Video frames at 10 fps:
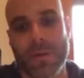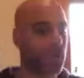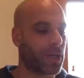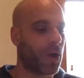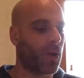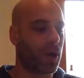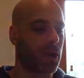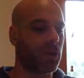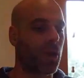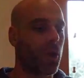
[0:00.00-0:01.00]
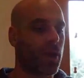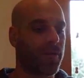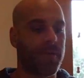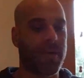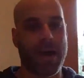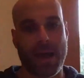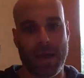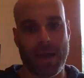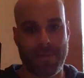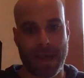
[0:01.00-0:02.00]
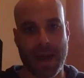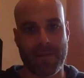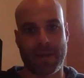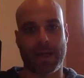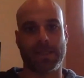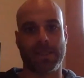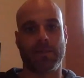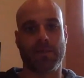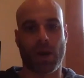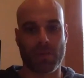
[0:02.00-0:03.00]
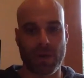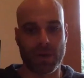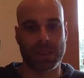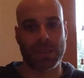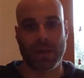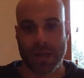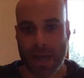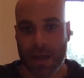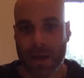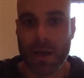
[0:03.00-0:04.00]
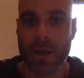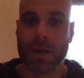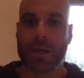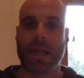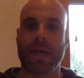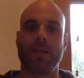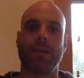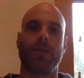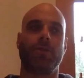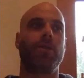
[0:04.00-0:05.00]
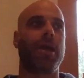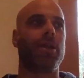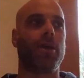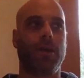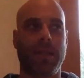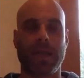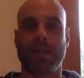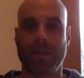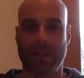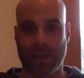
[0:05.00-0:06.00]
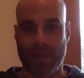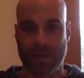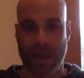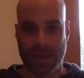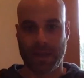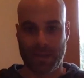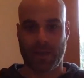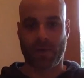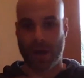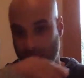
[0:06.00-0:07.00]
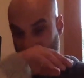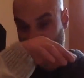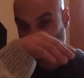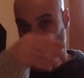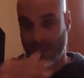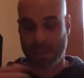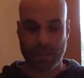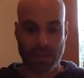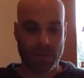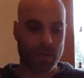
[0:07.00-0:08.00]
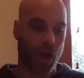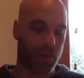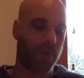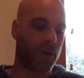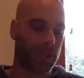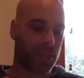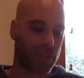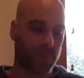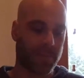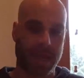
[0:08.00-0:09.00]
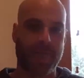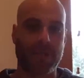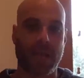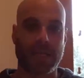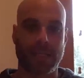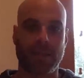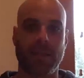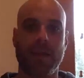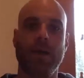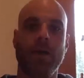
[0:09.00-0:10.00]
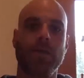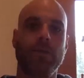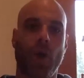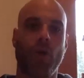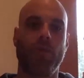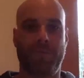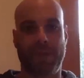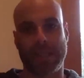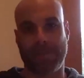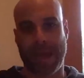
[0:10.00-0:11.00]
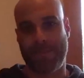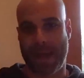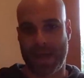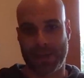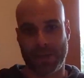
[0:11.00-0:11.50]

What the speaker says: don't want to glorify paid advertising, dark posts and all that. They like, I think the crux of this is dark posts, paid advertising don't fix a bad page.